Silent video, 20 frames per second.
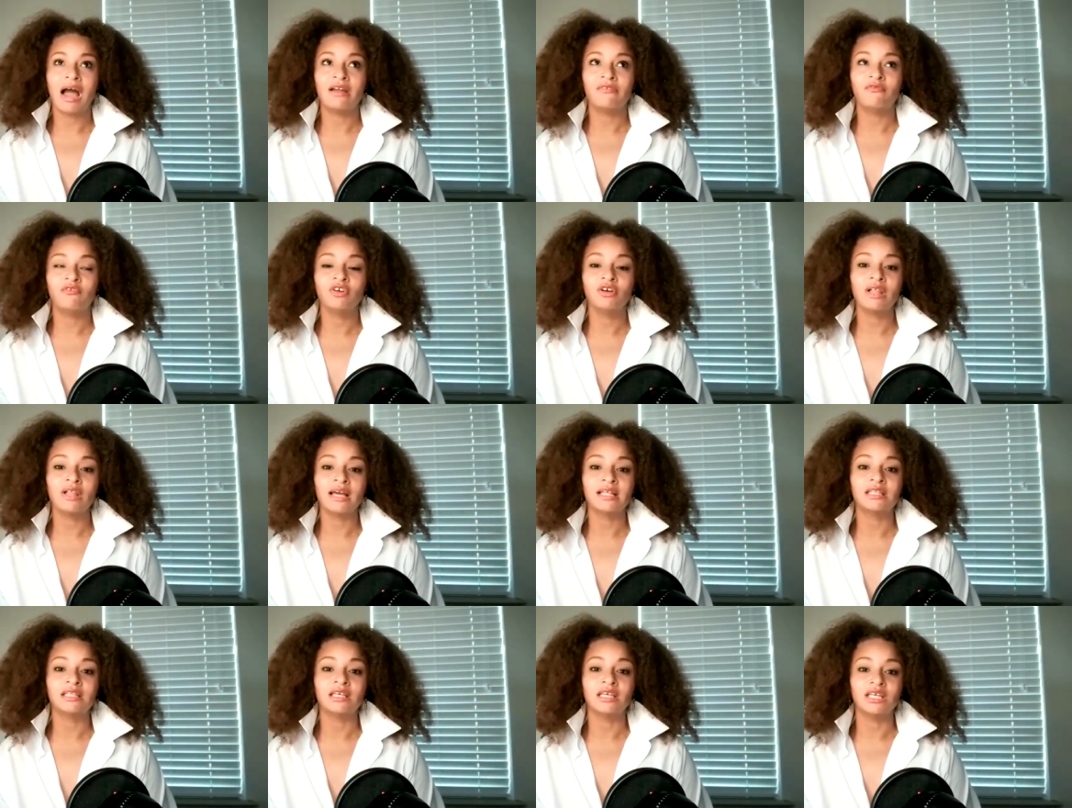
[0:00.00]
I feel
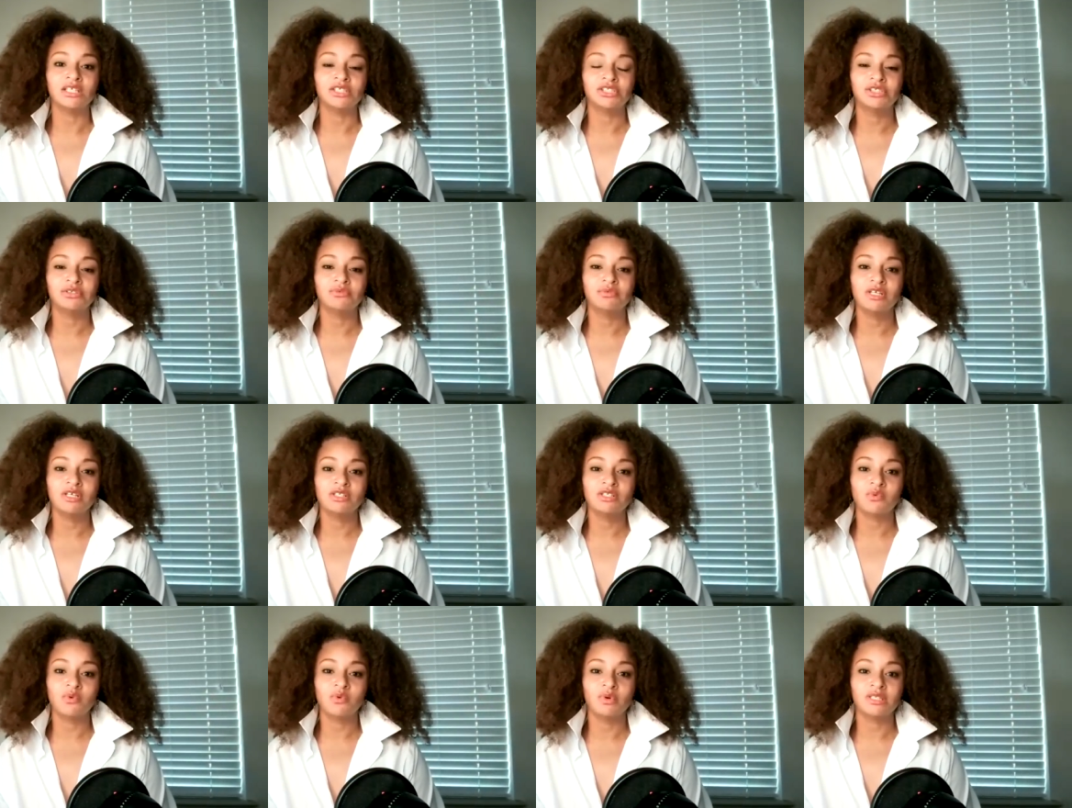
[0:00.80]
like the issue
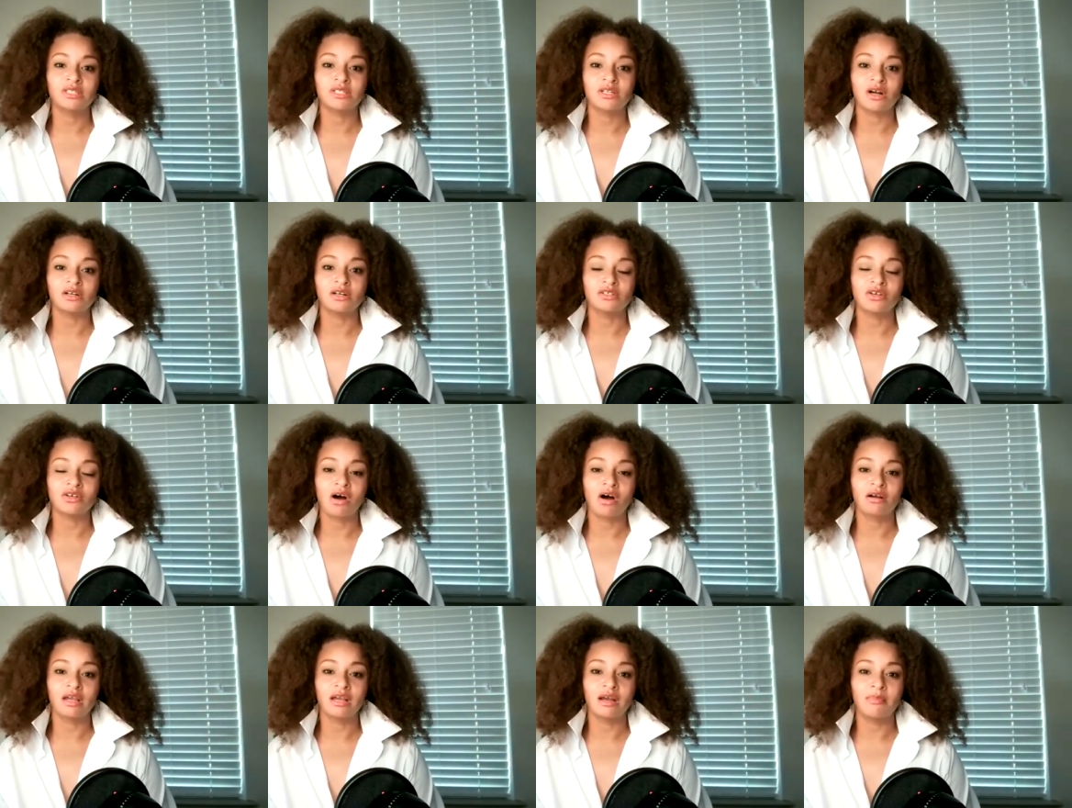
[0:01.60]
is when we start
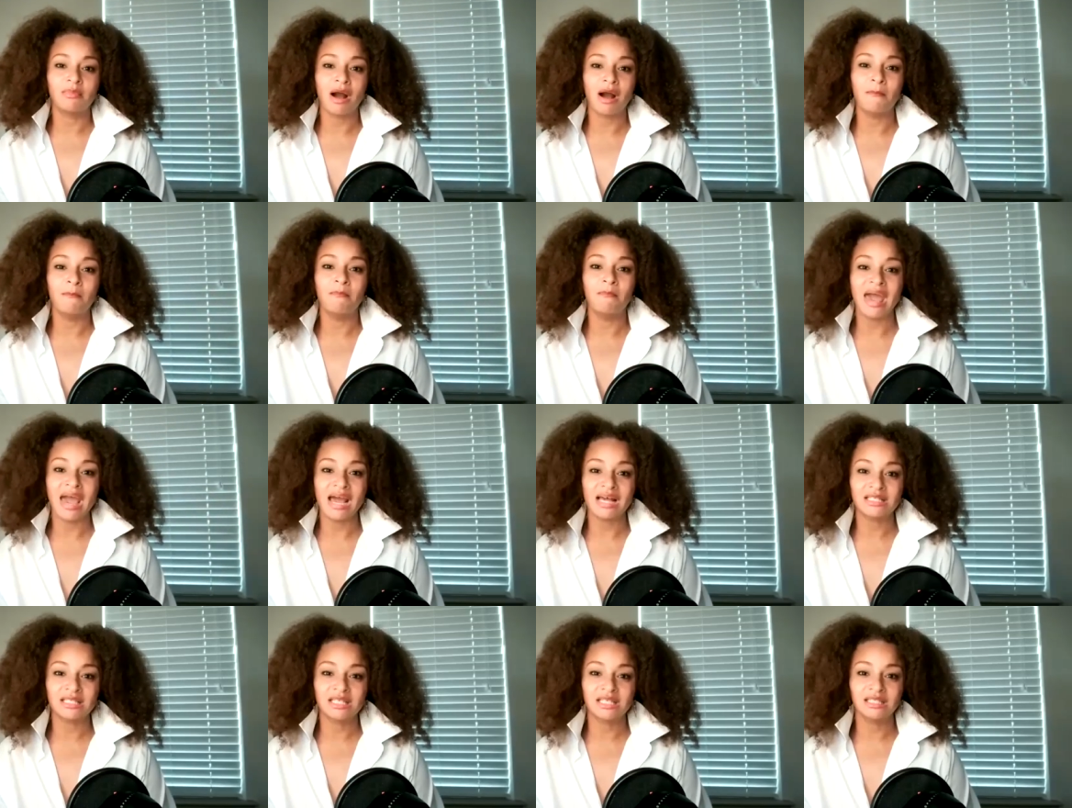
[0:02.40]
talking about
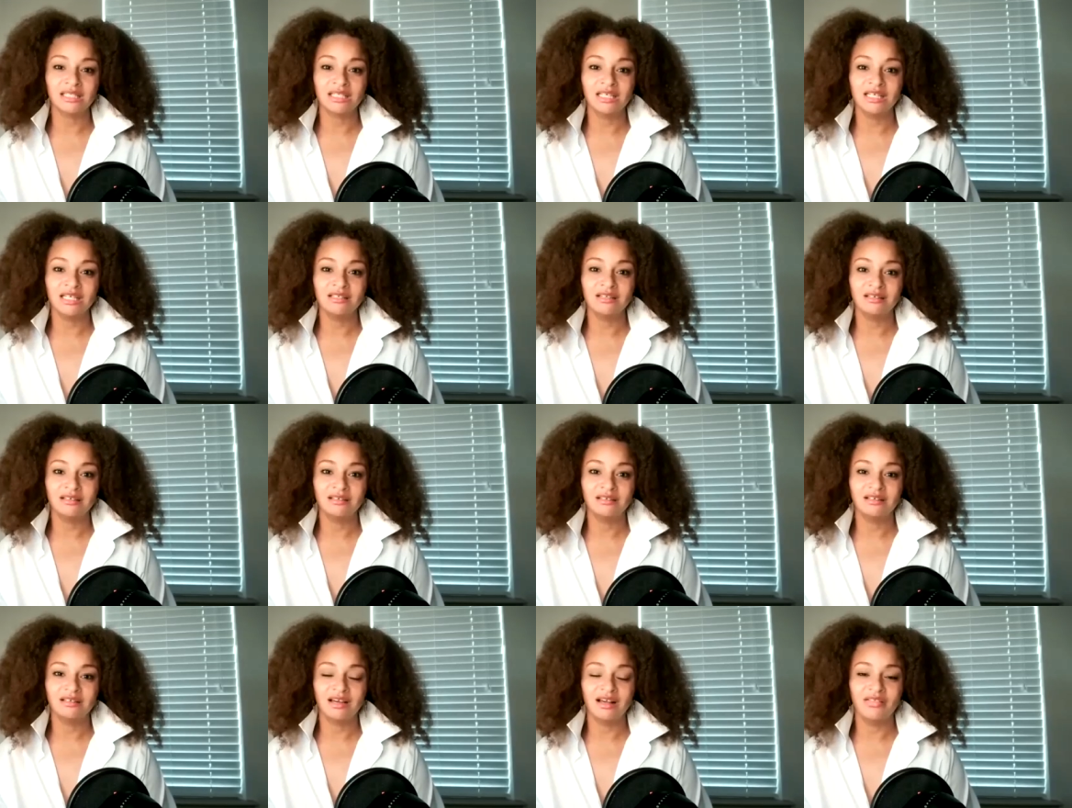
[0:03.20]
masculine,
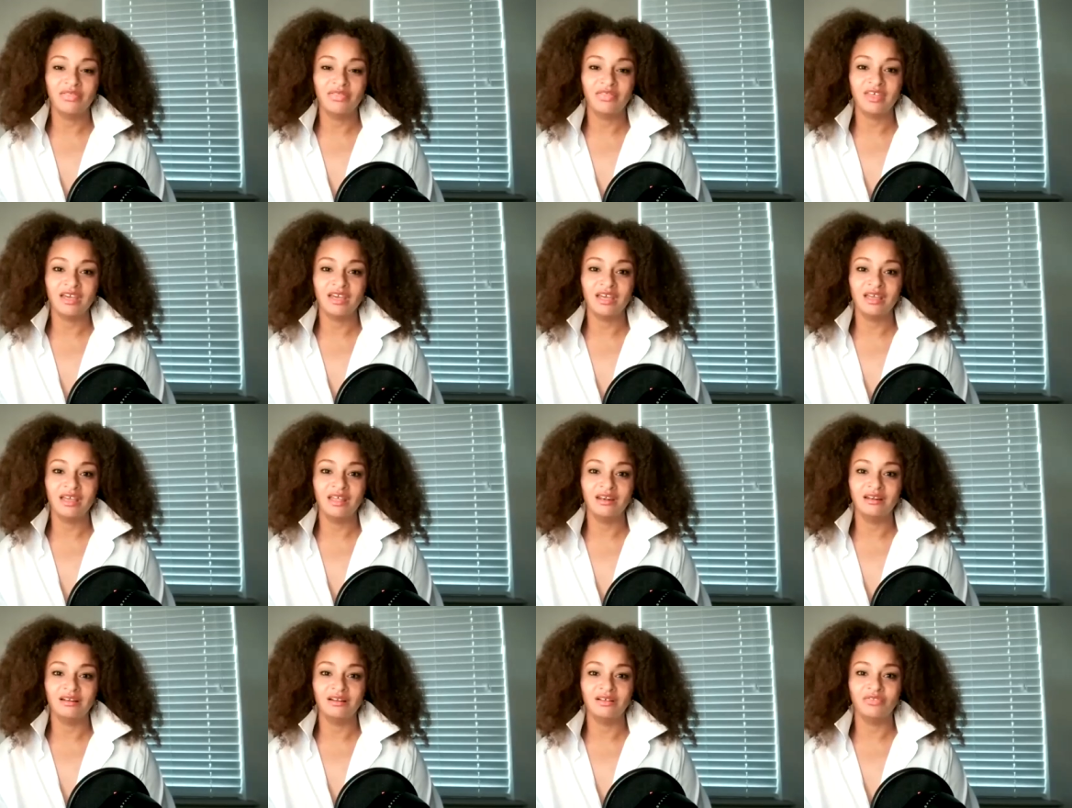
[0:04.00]

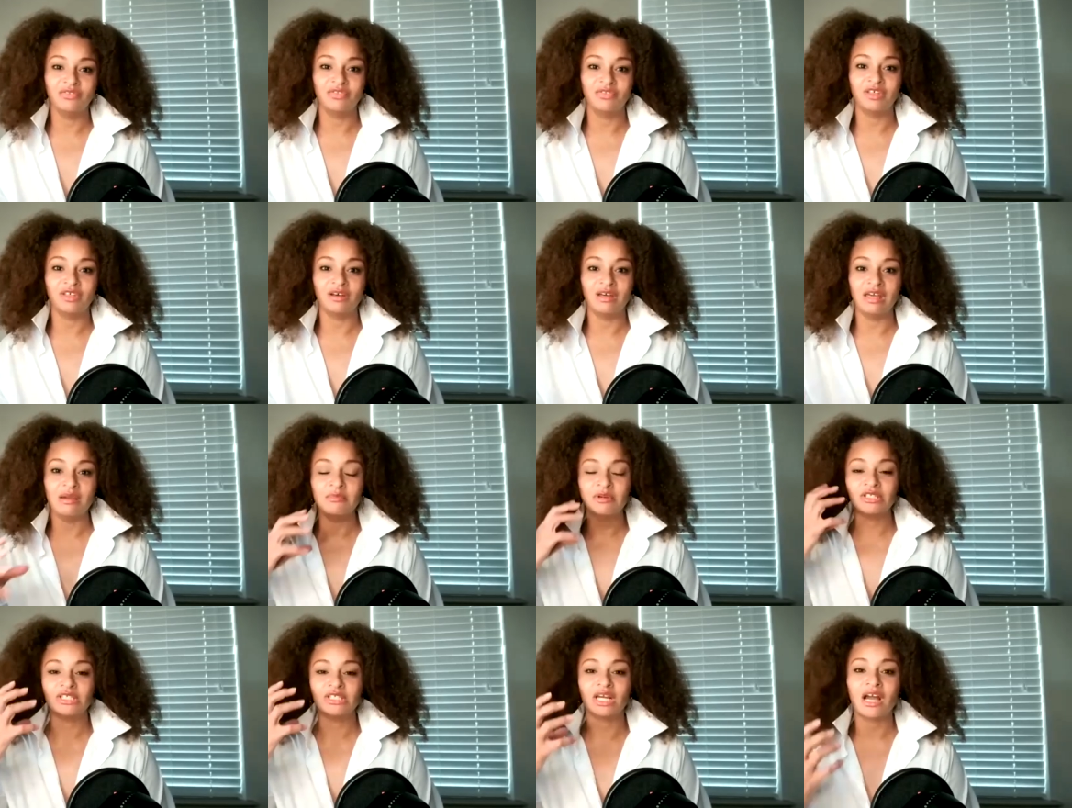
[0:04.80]
then the
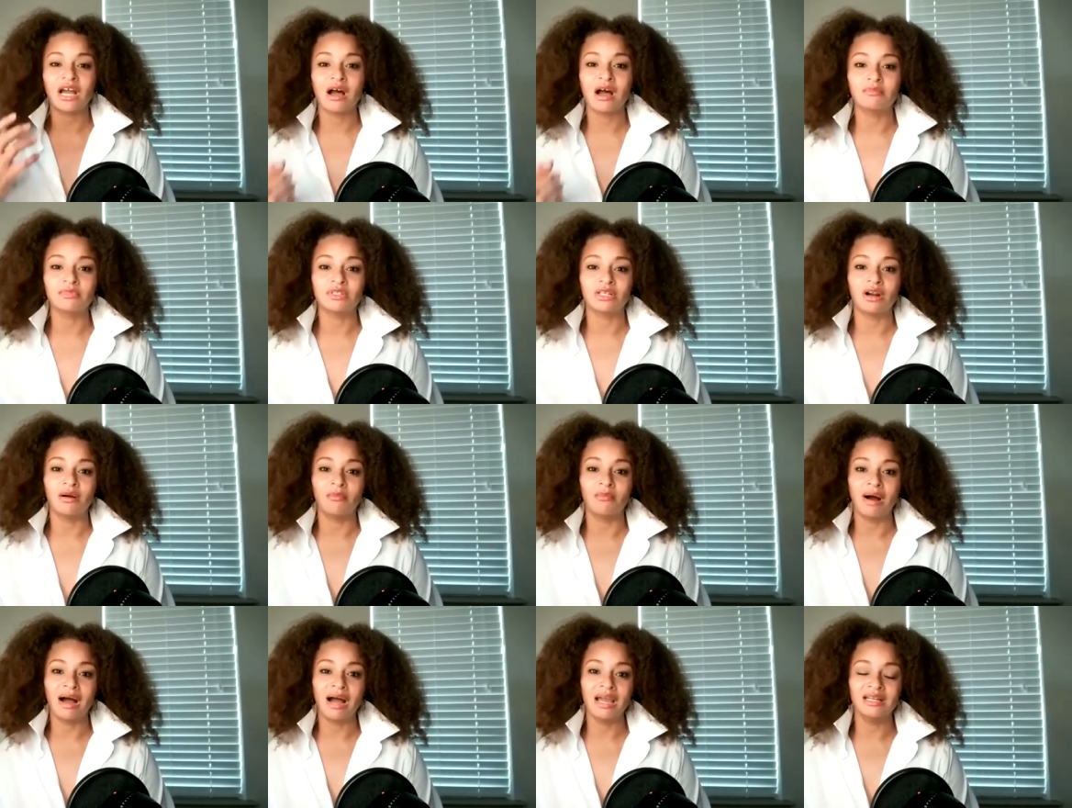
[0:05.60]
image that comes in
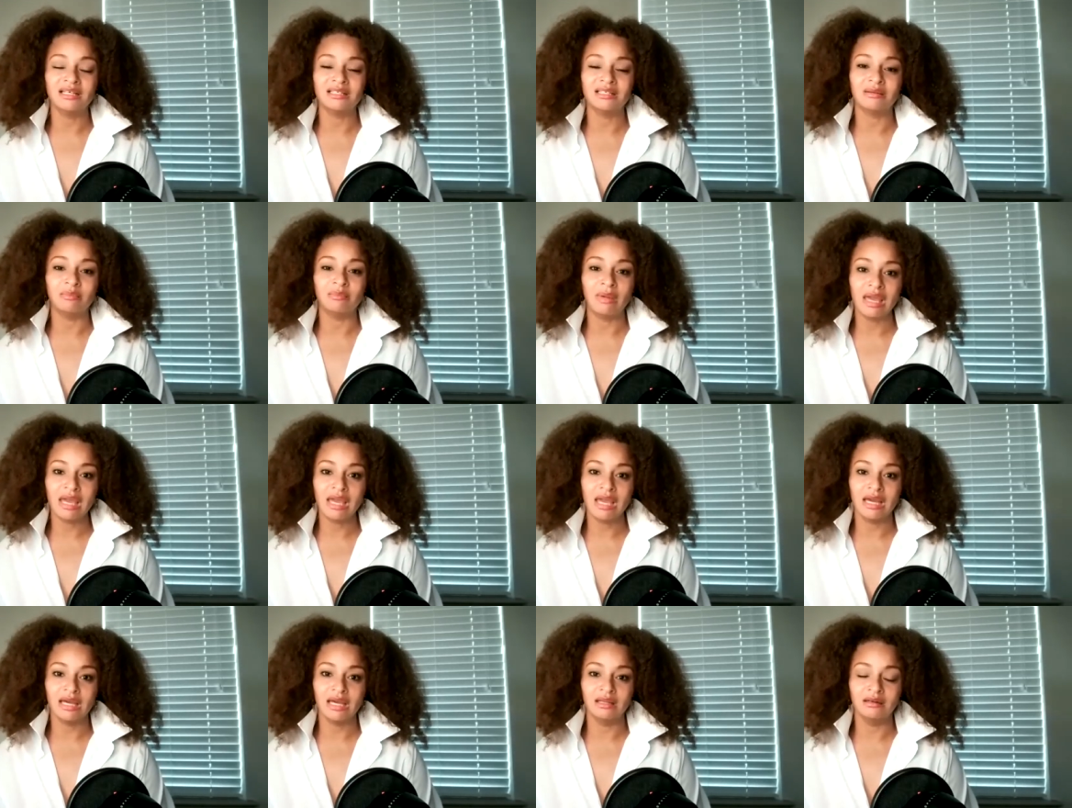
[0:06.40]
our mind is a
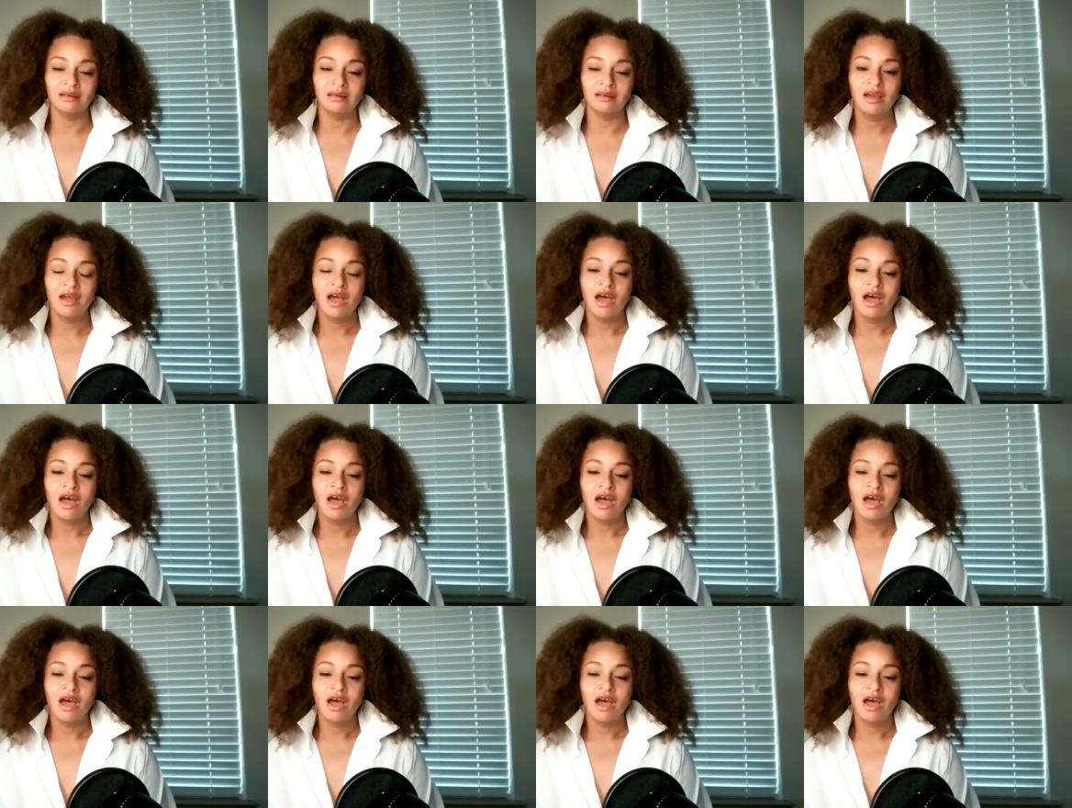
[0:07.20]
man.